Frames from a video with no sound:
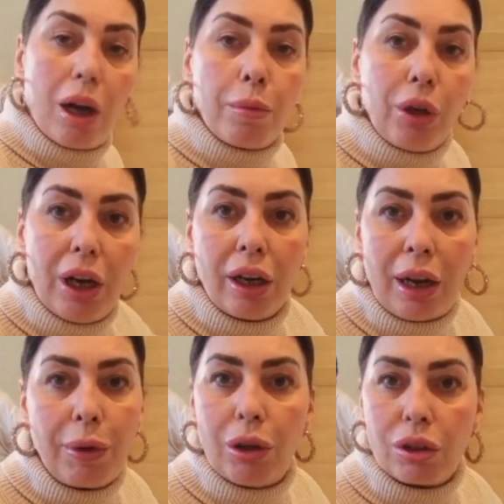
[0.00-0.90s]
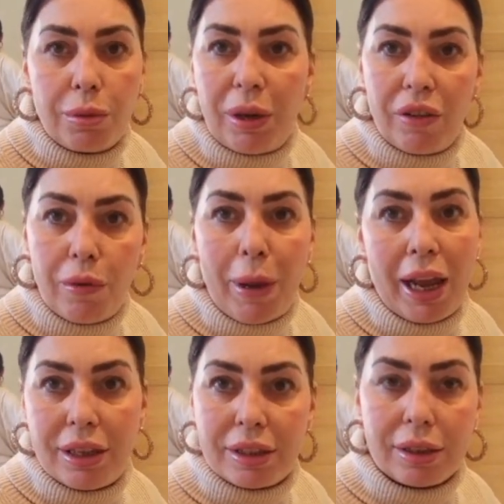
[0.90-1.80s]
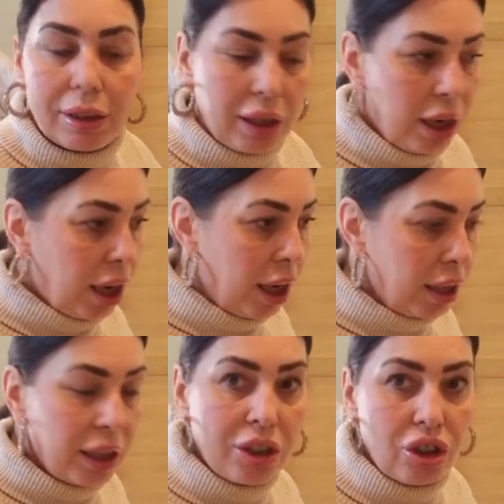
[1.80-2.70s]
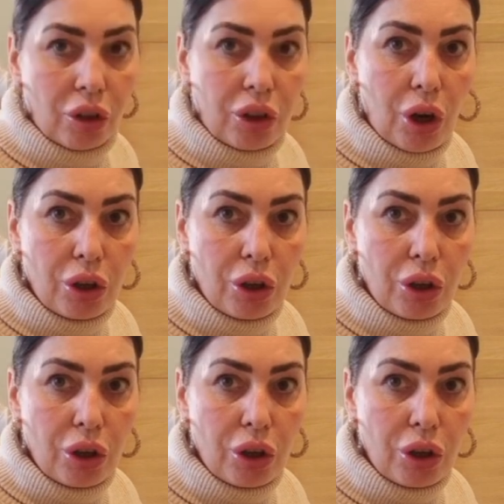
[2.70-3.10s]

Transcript: I know it looks a bit of a mess and it's not the